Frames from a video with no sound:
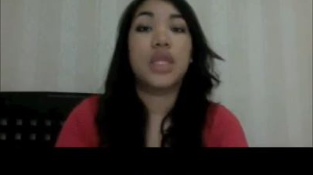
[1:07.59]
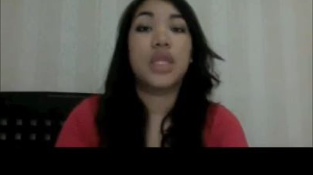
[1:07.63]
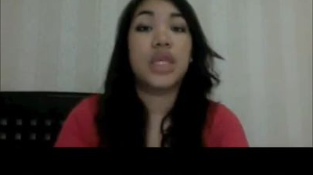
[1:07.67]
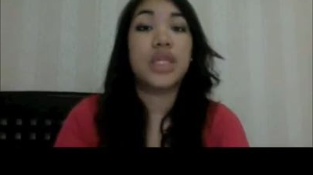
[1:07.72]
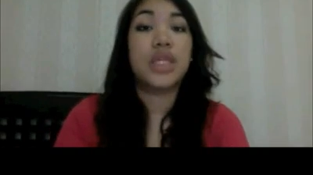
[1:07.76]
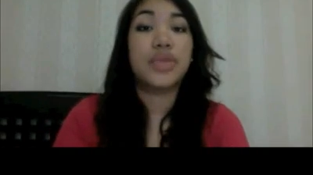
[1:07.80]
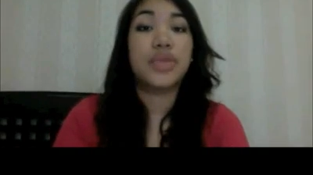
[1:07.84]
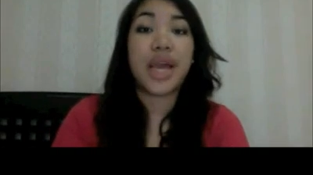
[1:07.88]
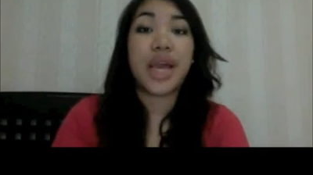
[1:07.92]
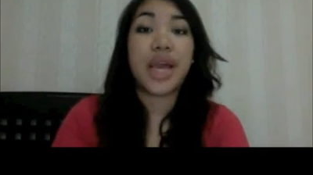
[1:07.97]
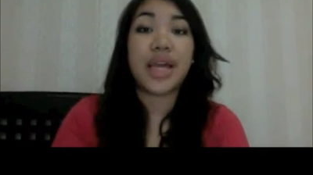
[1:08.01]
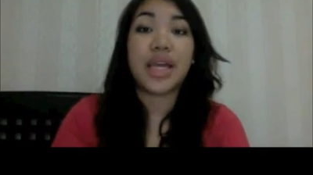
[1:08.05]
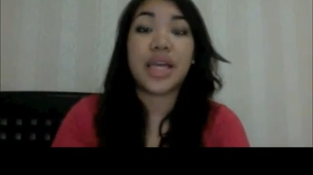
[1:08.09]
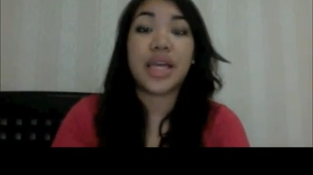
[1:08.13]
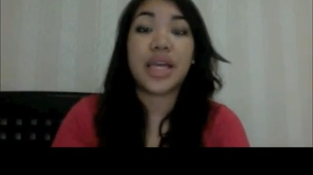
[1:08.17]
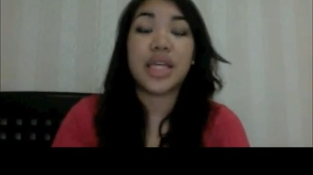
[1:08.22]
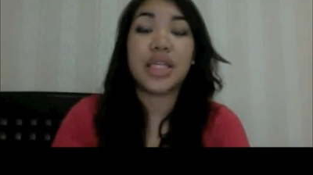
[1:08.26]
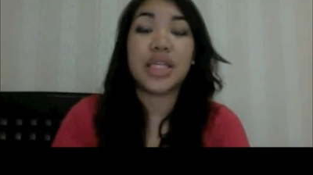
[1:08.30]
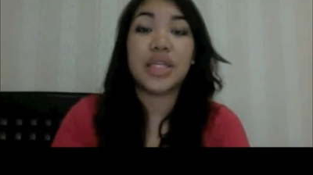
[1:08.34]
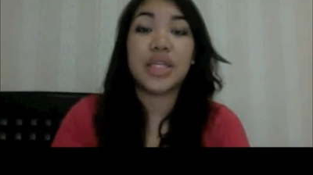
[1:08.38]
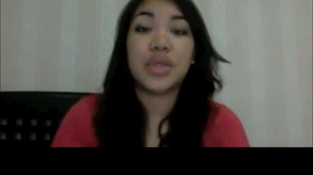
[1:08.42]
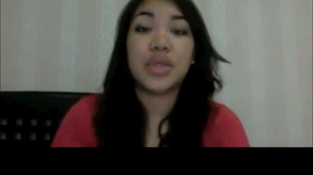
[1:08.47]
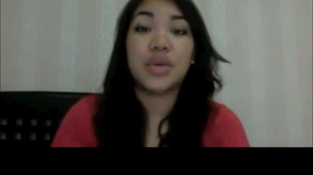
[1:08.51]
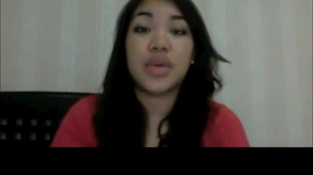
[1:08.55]
These
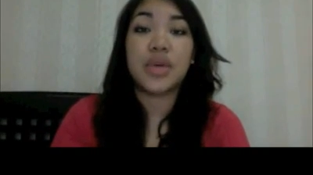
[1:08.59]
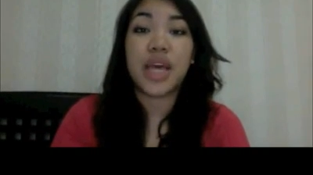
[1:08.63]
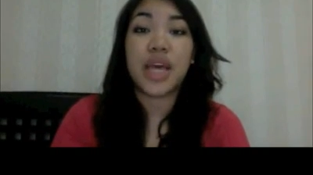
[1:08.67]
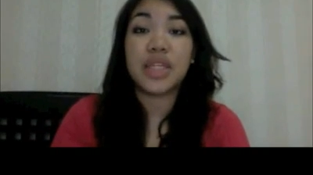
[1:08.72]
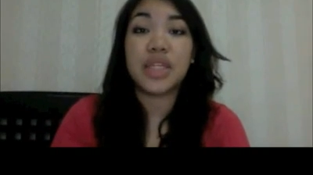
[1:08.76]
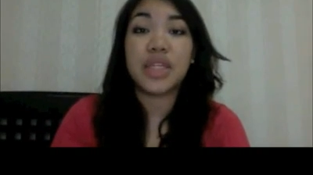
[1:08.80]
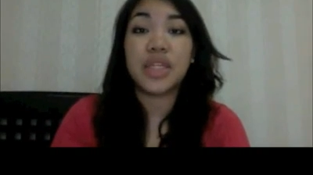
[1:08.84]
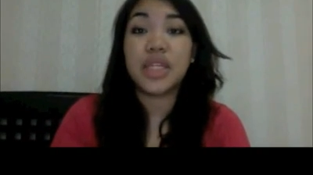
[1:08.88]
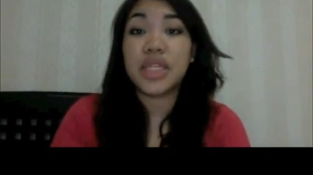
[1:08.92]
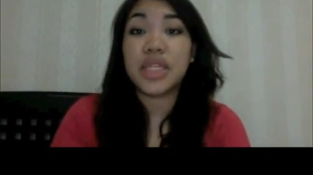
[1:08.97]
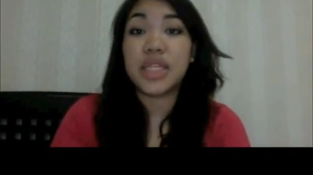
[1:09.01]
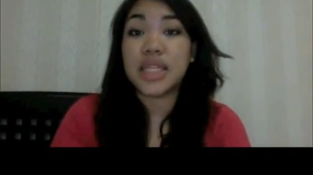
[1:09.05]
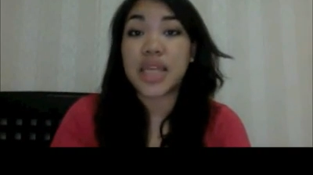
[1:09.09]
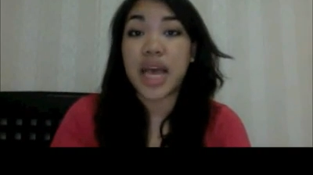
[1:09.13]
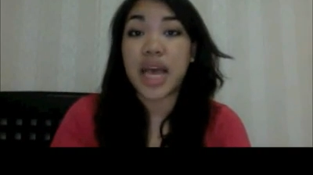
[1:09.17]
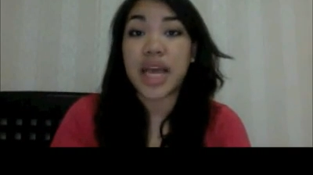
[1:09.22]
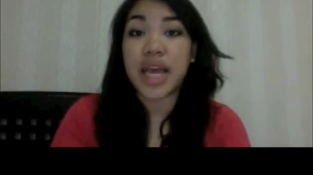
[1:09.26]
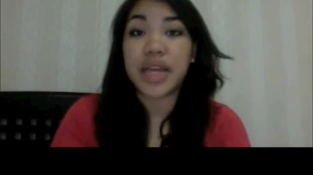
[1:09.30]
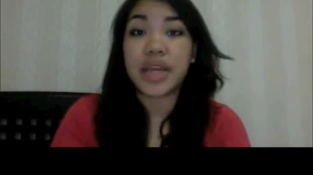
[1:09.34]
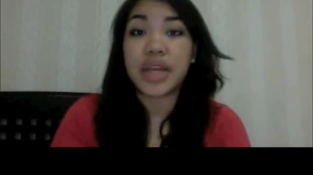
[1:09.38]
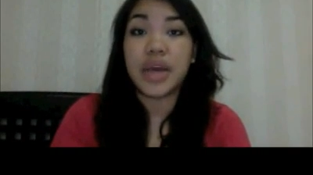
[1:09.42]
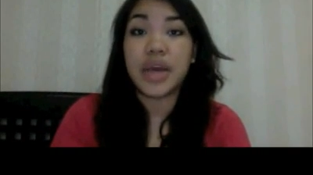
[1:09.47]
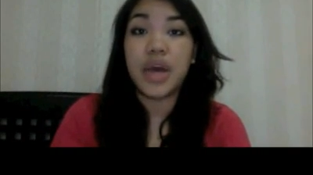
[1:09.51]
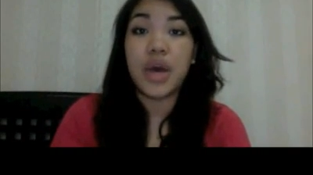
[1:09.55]
rankings who get to
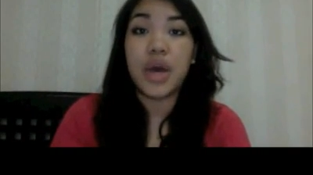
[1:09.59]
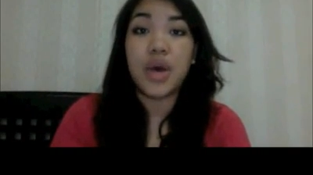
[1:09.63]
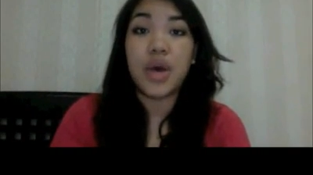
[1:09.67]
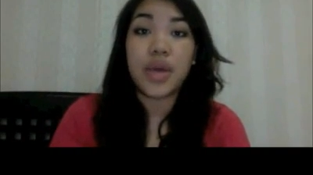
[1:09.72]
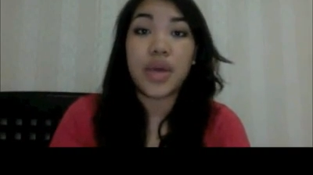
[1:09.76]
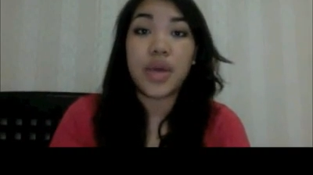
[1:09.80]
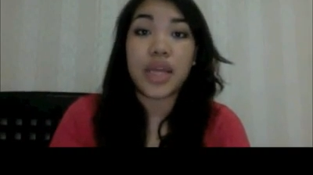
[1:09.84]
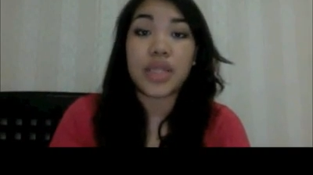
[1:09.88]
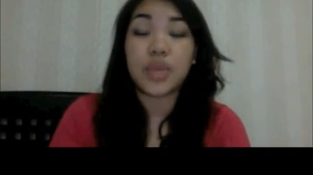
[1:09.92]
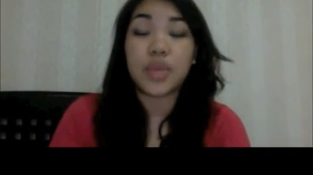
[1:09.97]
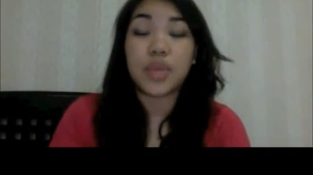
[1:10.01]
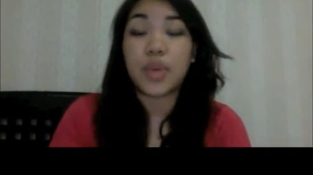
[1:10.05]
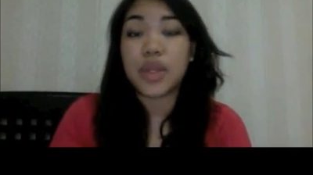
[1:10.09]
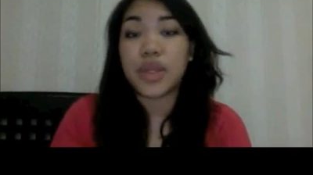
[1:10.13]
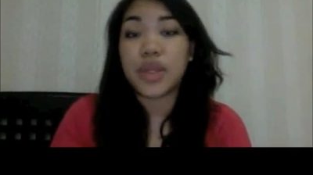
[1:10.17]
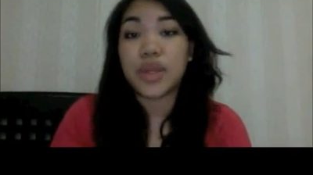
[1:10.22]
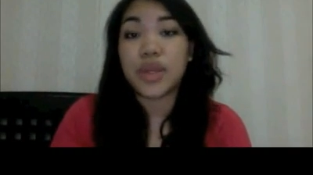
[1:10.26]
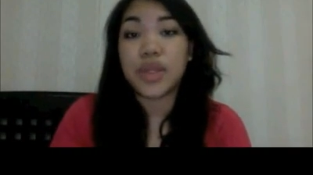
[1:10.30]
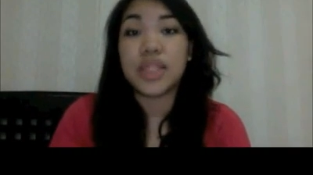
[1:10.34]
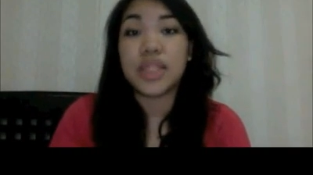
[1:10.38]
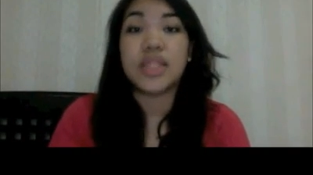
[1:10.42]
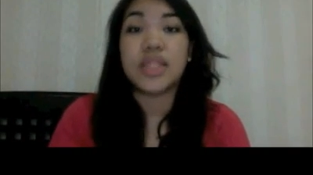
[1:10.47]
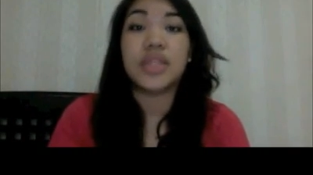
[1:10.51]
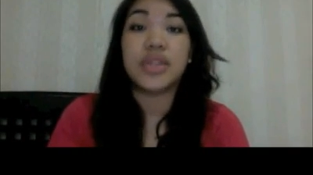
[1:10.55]
decide who gets what
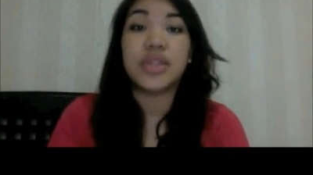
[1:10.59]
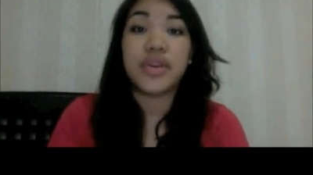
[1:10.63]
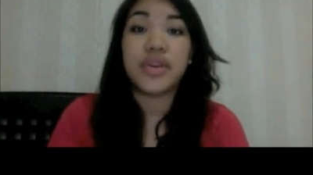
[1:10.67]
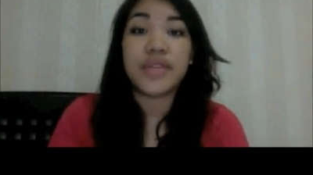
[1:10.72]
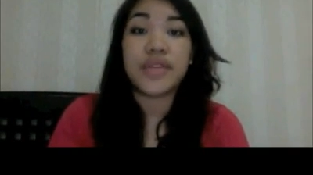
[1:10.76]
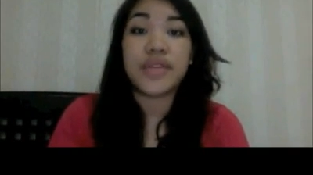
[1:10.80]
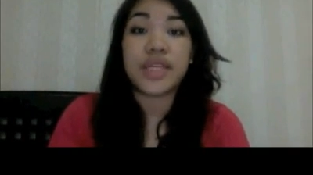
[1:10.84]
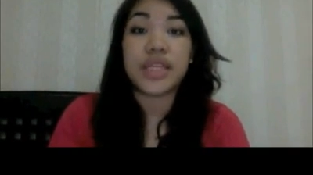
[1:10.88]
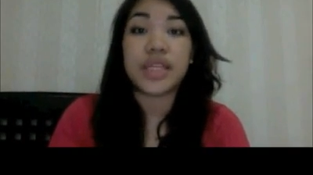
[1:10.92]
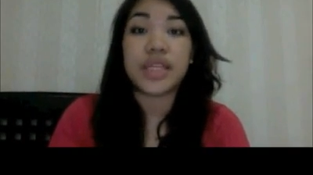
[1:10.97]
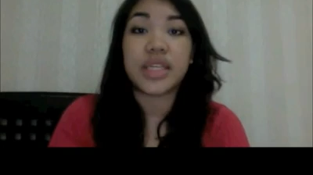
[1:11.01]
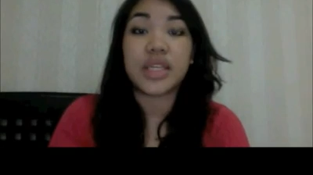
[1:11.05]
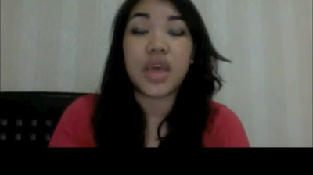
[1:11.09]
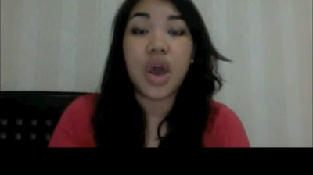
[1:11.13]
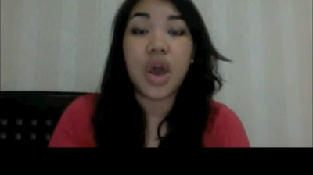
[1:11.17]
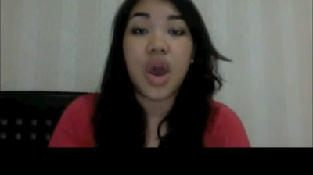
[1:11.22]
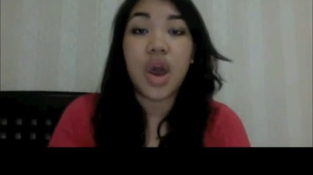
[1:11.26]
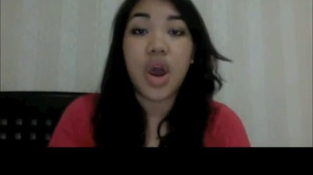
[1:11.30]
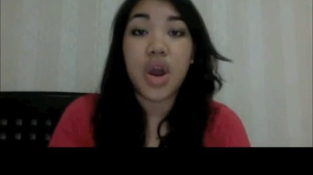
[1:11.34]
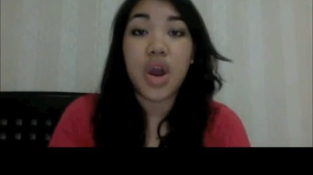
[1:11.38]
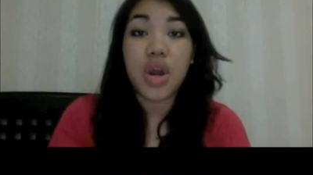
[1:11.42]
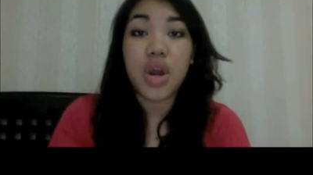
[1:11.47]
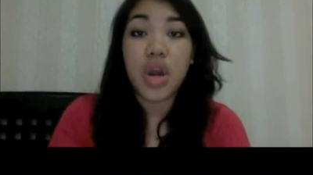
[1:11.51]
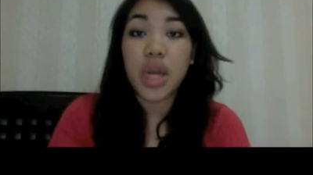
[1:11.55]
goods and services
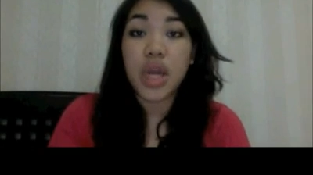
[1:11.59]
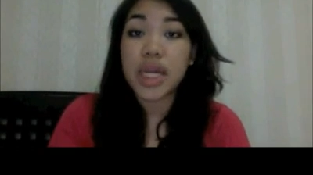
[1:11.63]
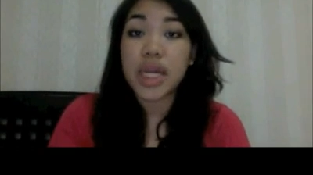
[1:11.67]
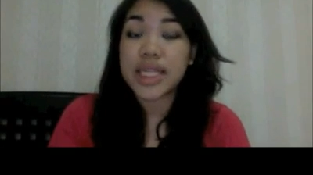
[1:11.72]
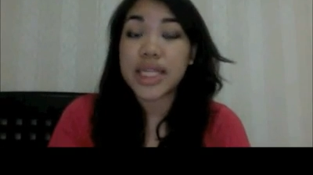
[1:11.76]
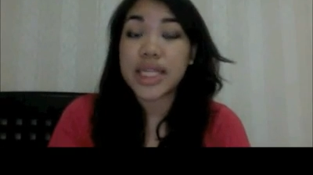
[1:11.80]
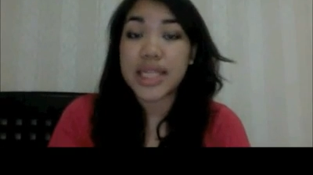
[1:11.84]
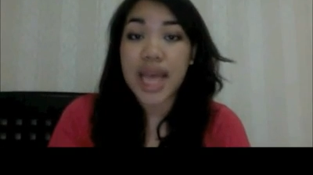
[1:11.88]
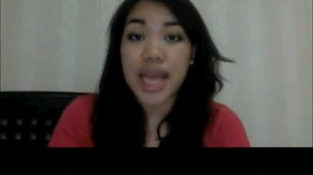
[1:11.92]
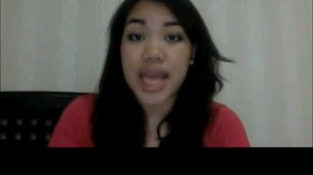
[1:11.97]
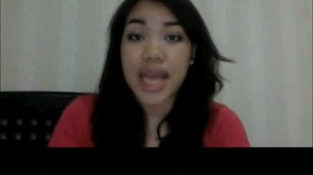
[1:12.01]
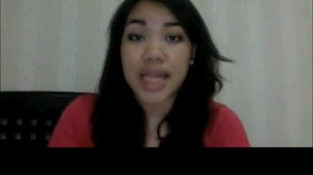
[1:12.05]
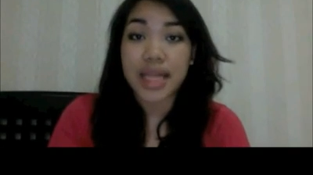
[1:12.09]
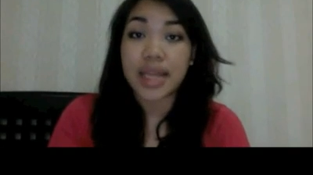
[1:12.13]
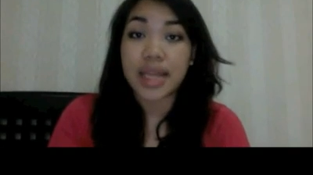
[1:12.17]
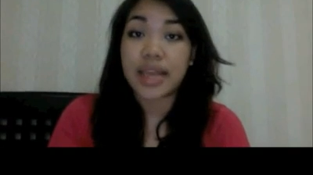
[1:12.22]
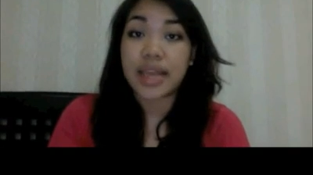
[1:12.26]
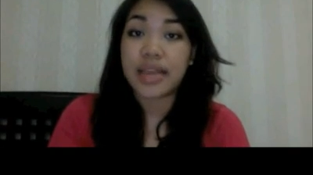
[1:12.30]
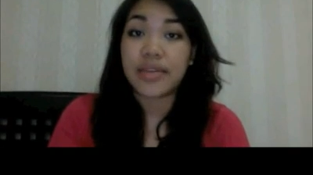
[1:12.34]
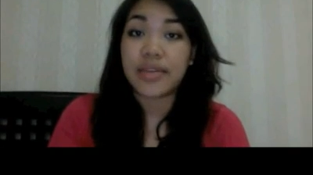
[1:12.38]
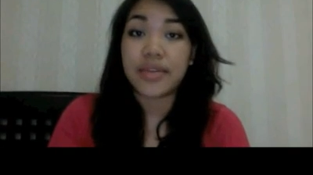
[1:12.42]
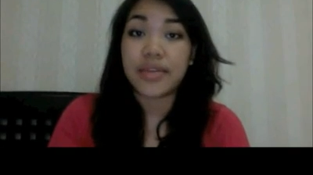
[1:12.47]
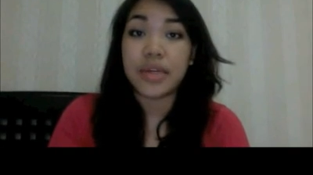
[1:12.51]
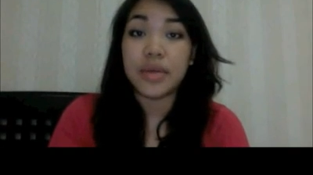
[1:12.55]
are not exactly
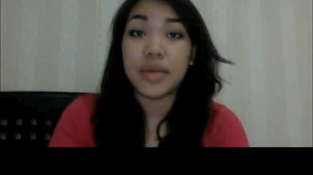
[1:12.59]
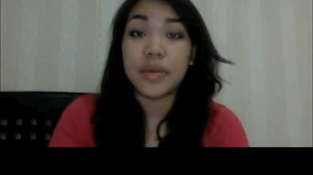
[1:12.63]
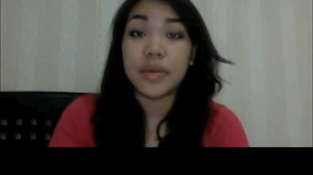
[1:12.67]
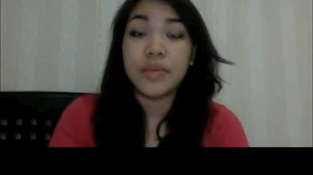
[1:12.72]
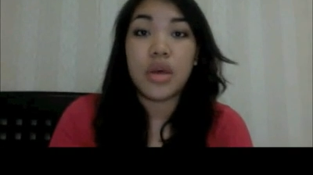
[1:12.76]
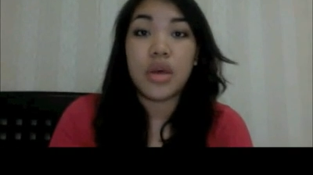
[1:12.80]
equal.